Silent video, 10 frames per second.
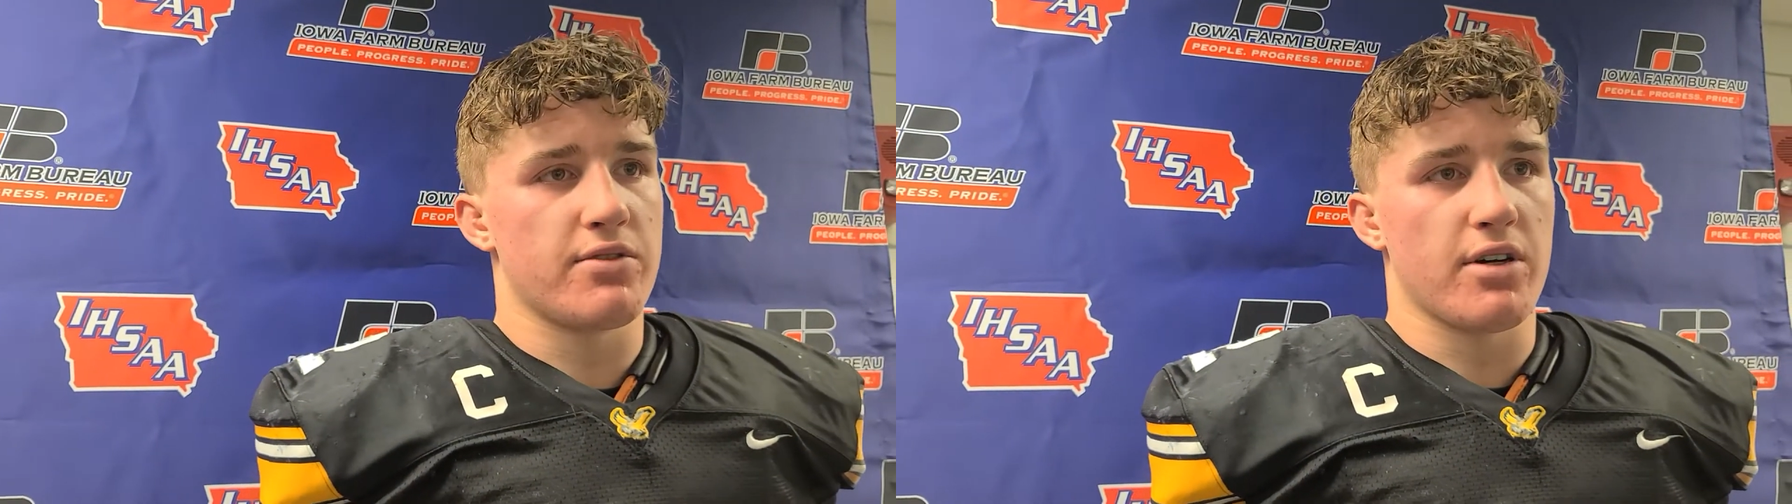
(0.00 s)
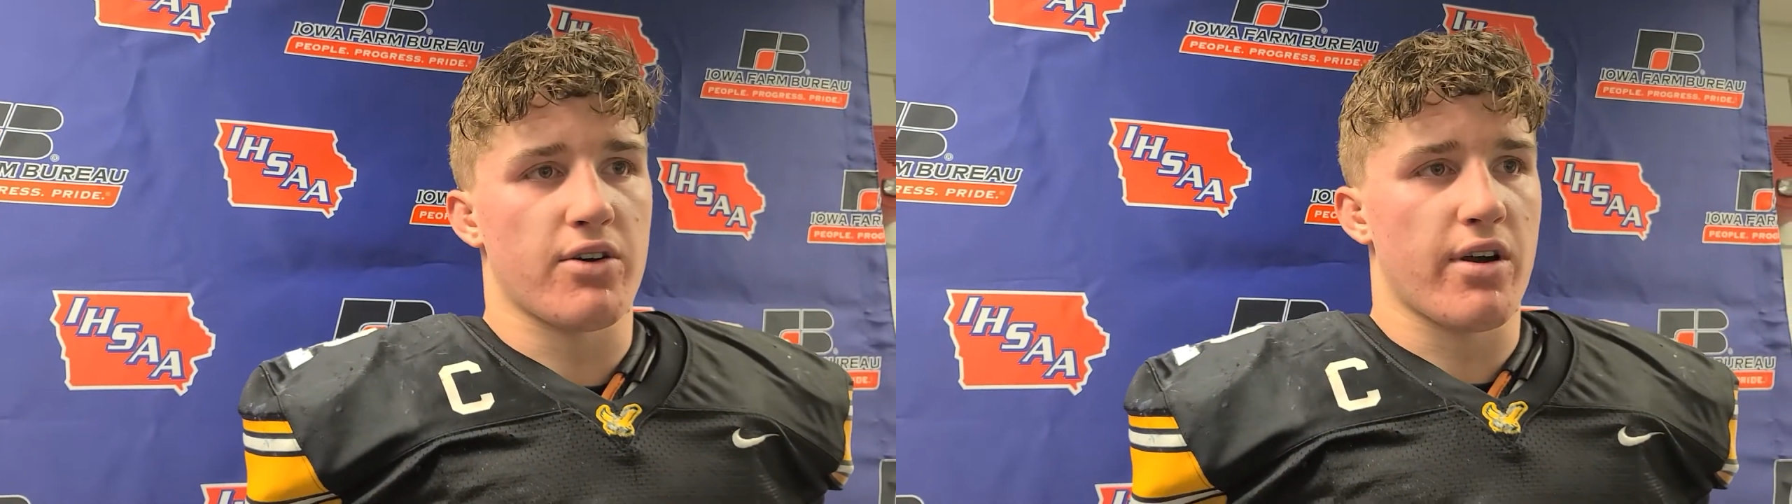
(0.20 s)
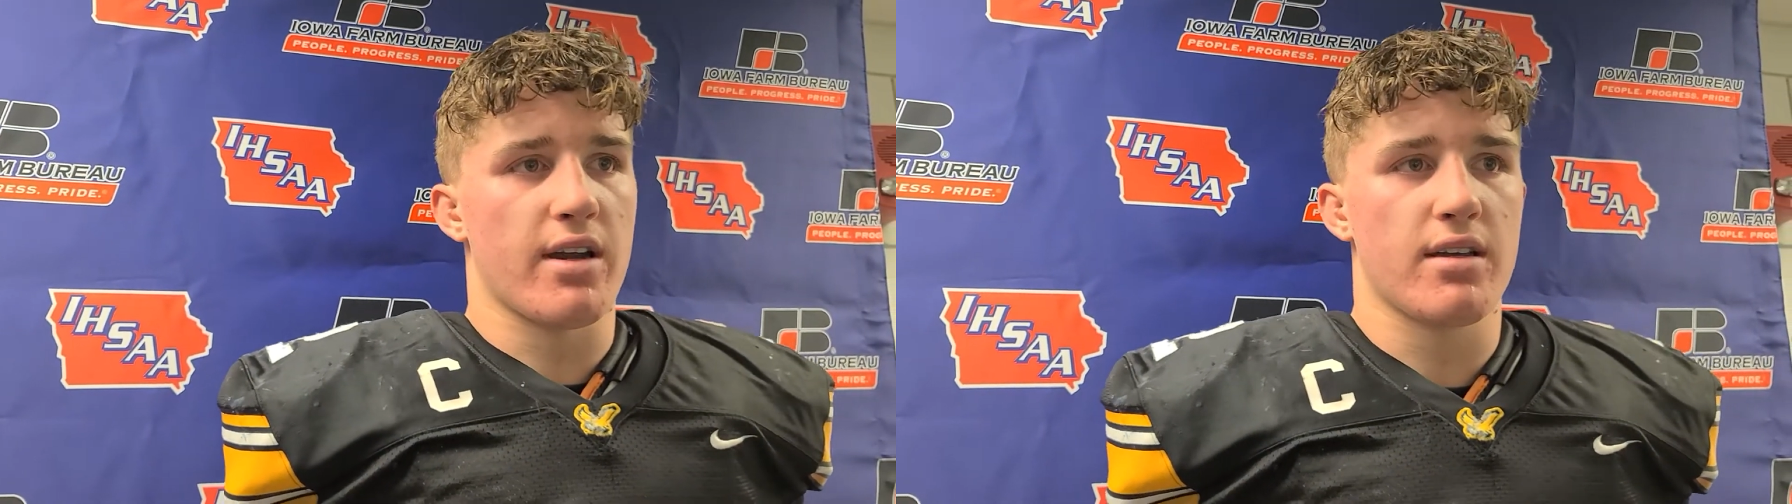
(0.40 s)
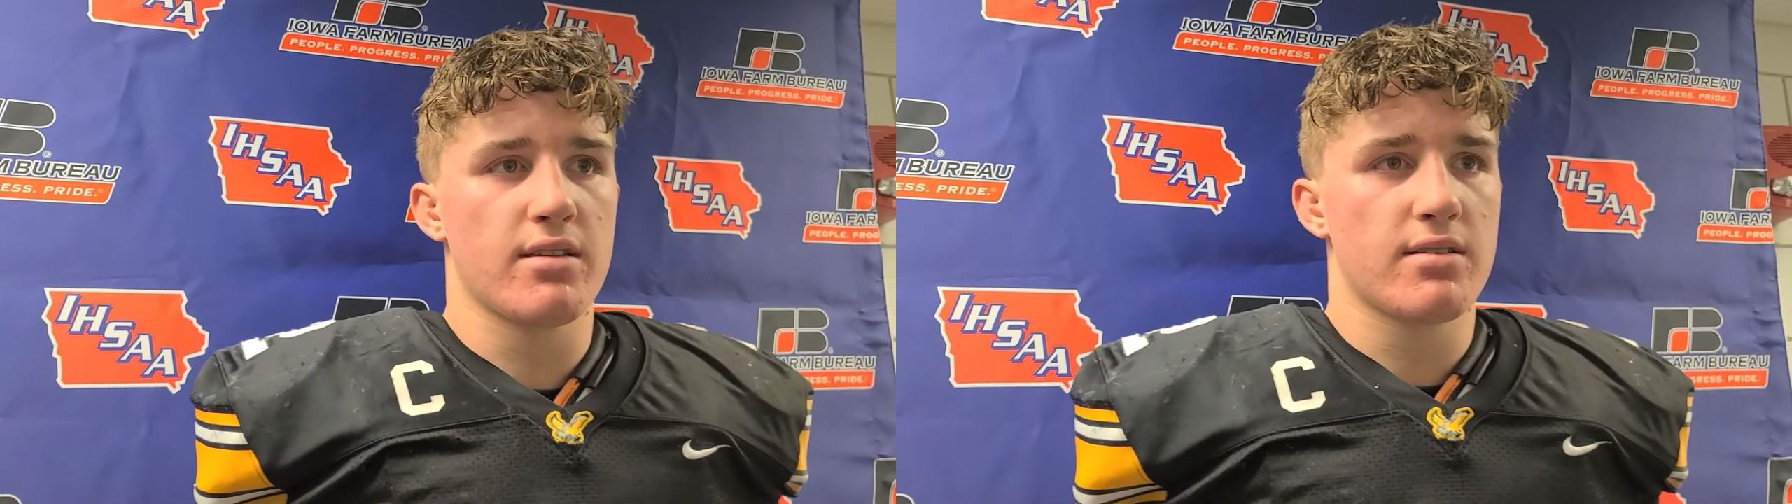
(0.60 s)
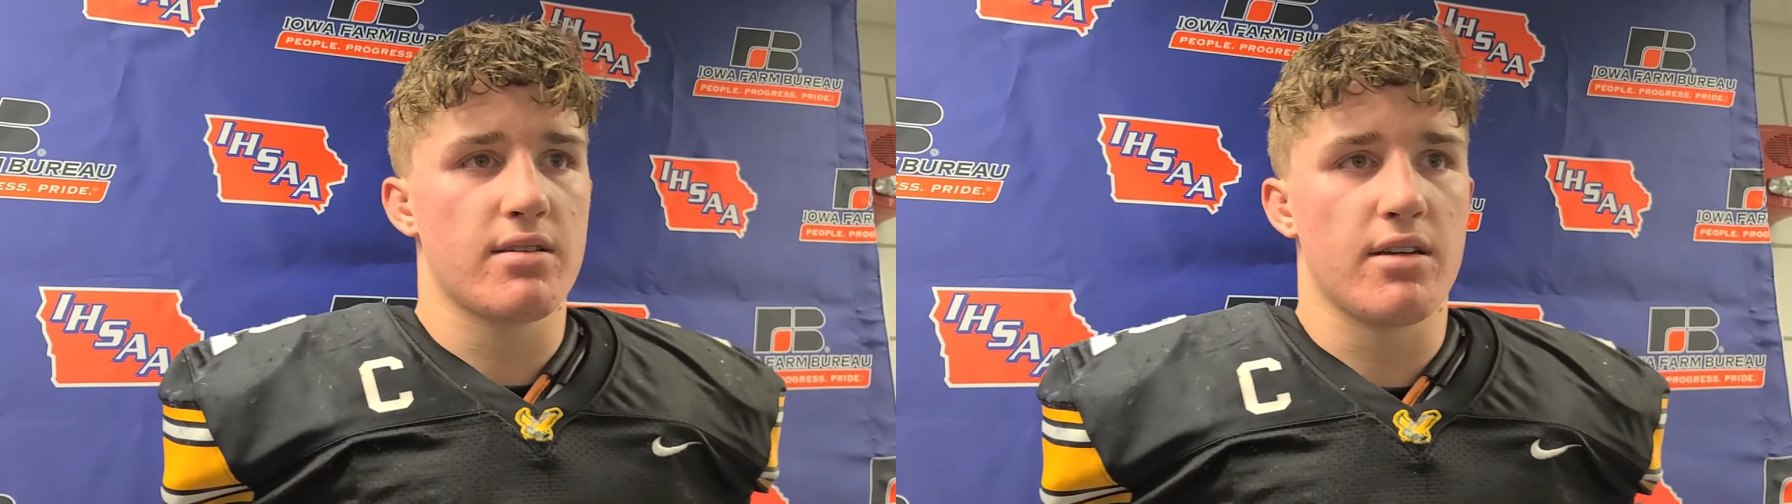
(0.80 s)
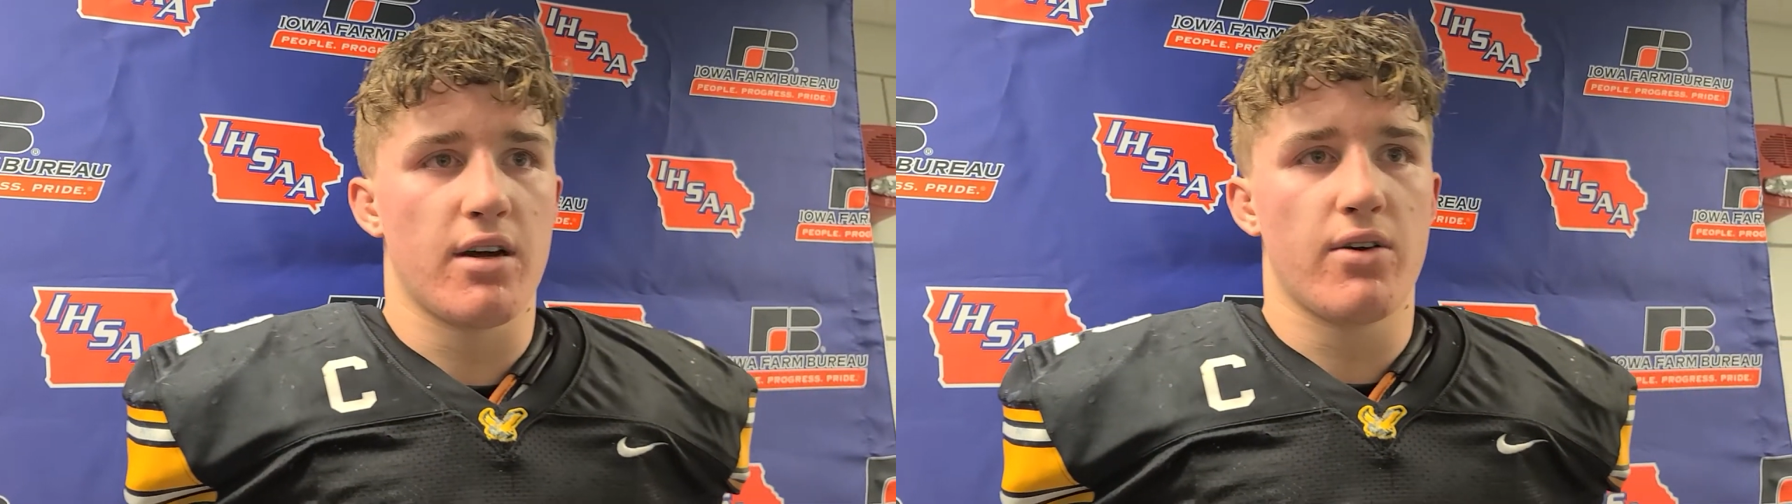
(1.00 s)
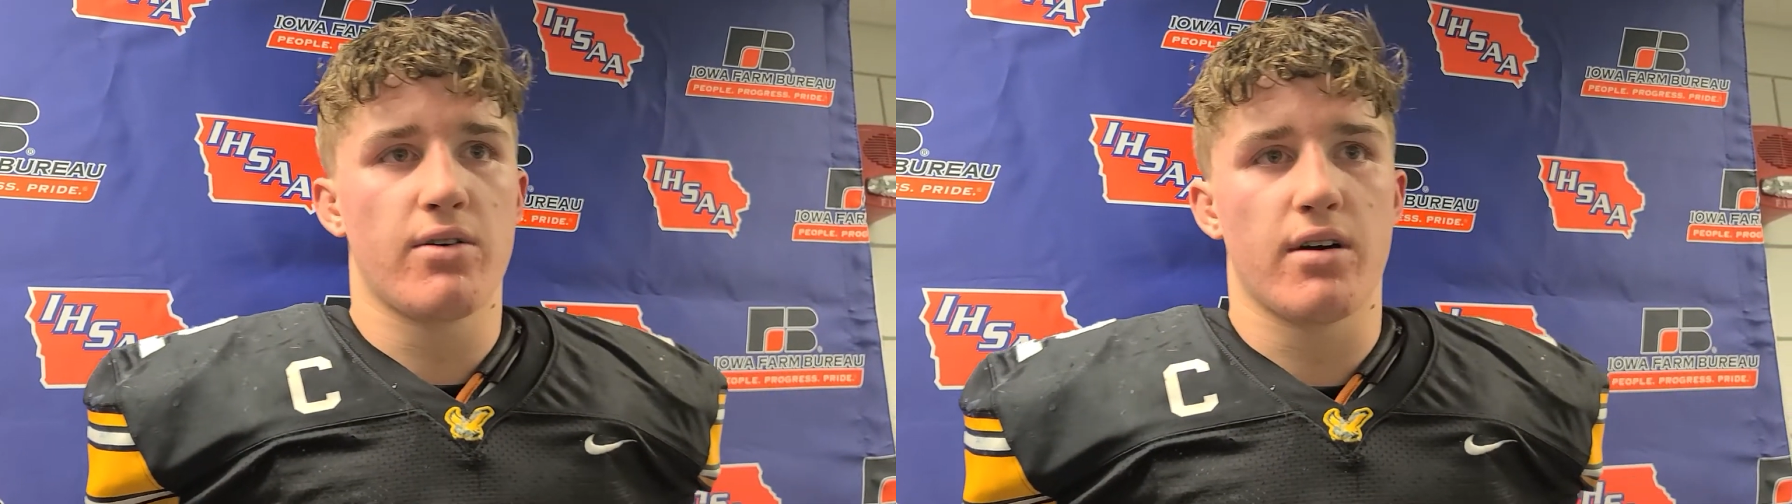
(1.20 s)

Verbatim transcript: felt great. You know,